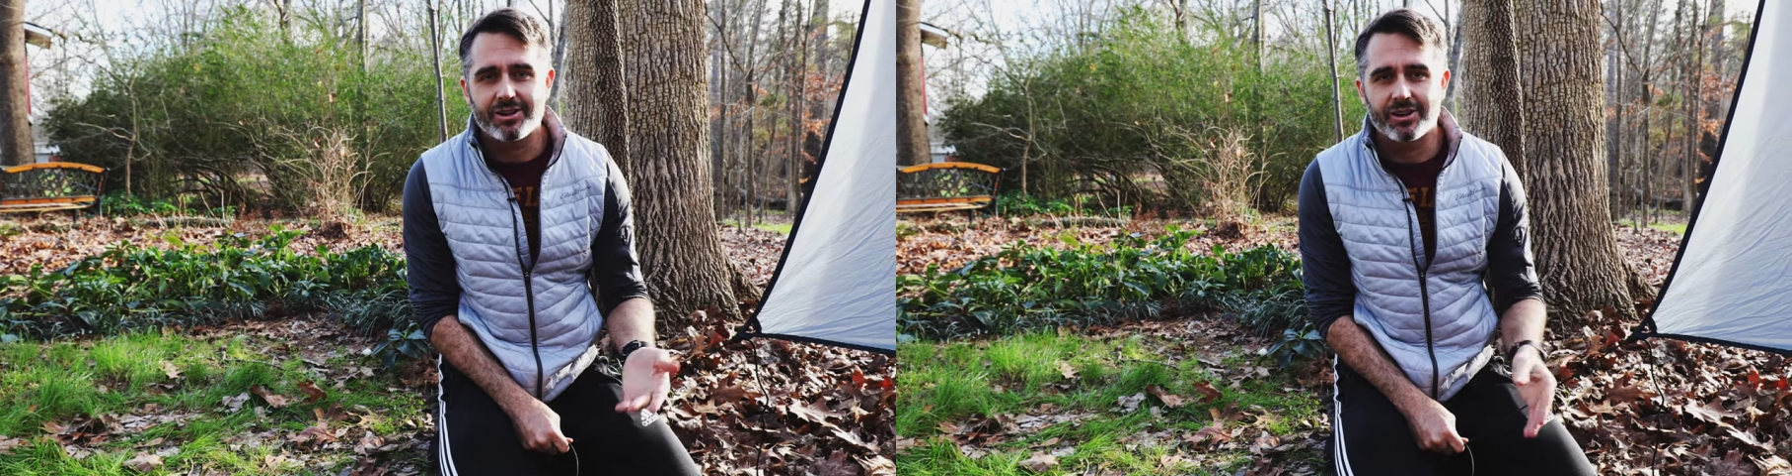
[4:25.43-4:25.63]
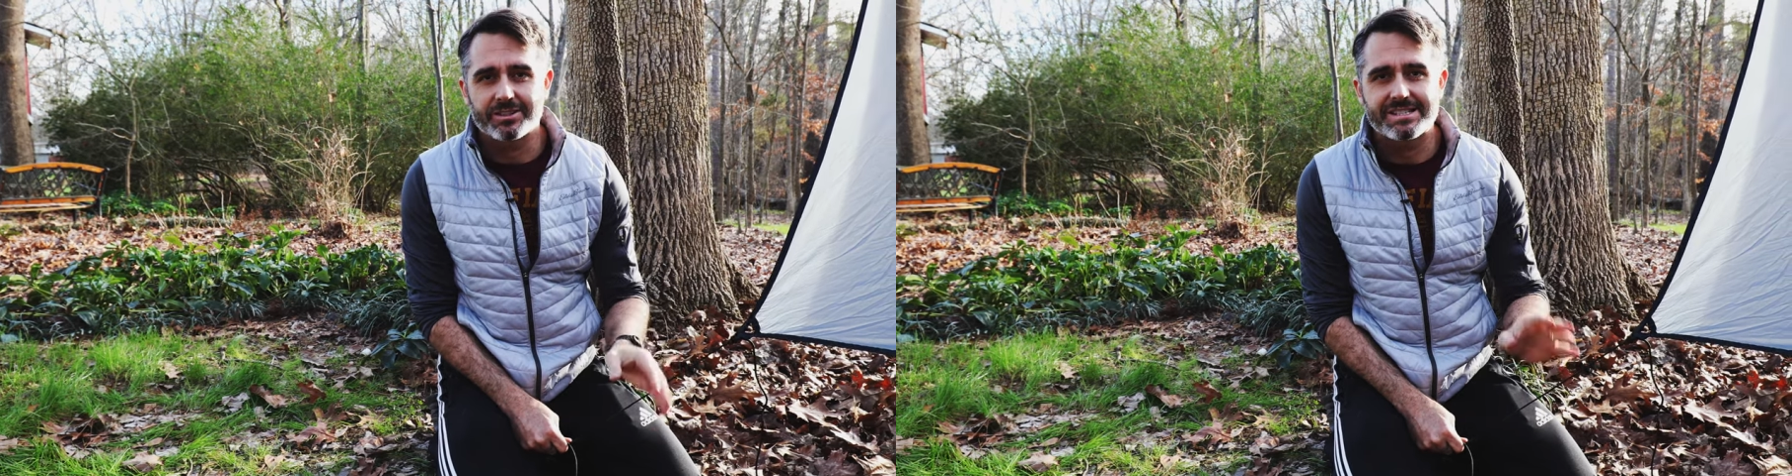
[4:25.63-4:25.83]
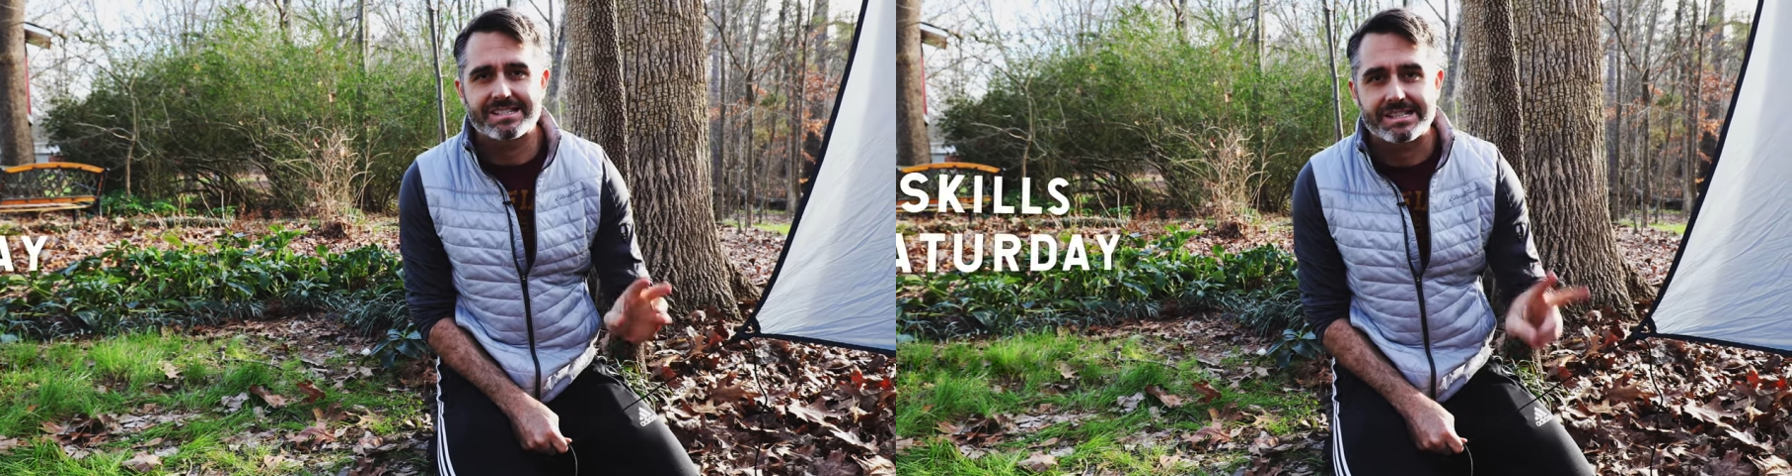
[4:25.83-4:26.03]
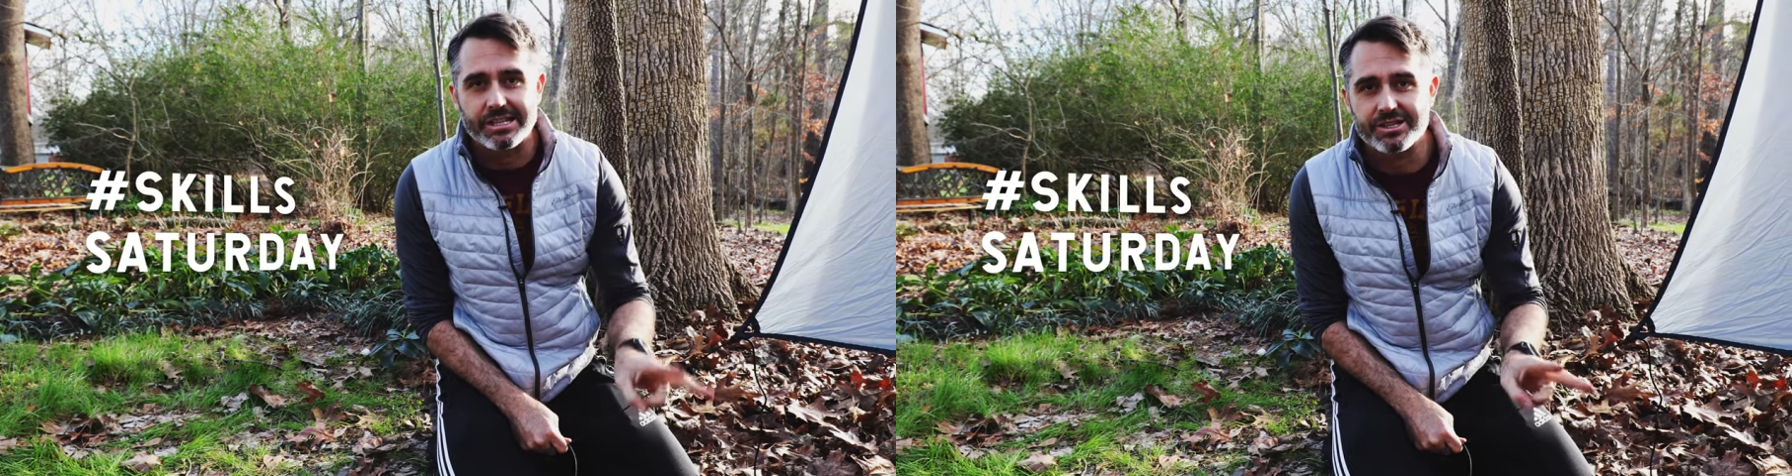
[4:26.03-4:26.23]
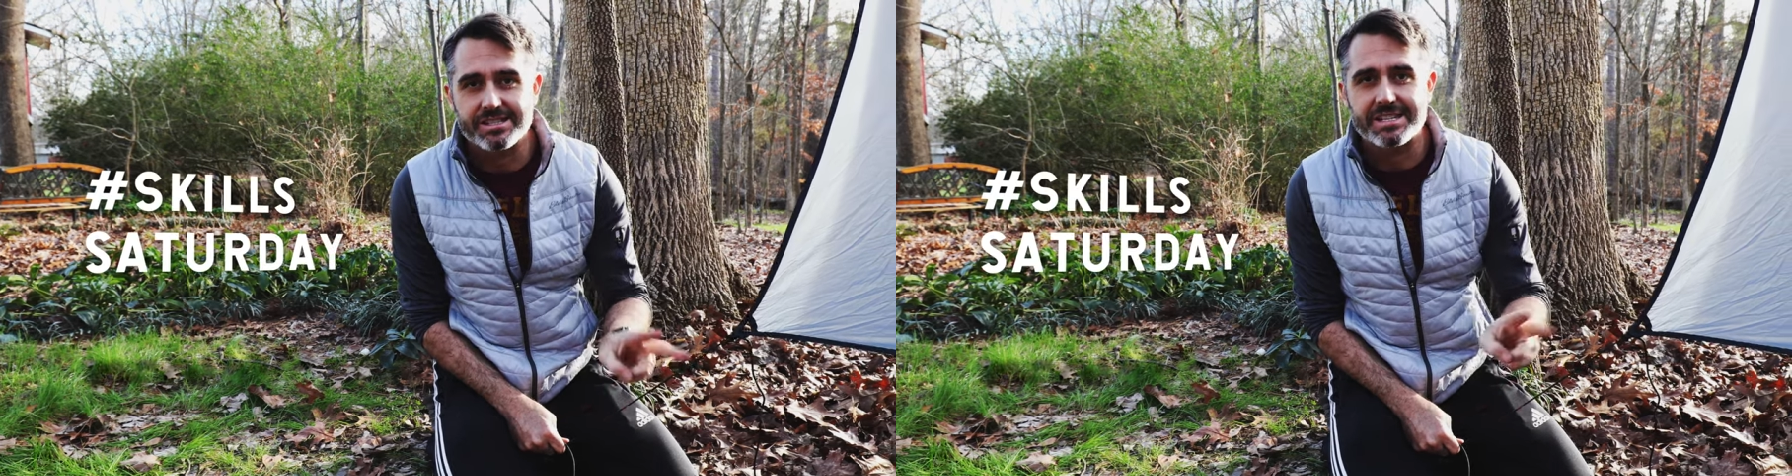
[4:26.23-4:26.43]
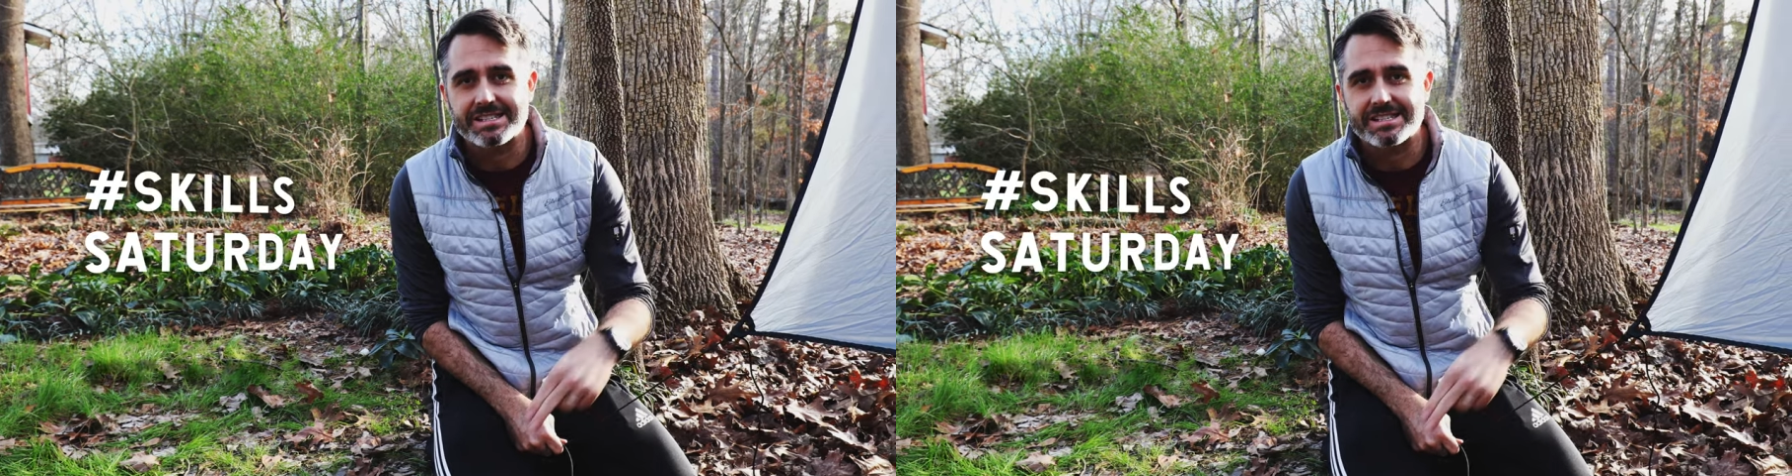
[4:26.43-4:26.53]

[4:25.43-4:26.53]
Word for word: called Skills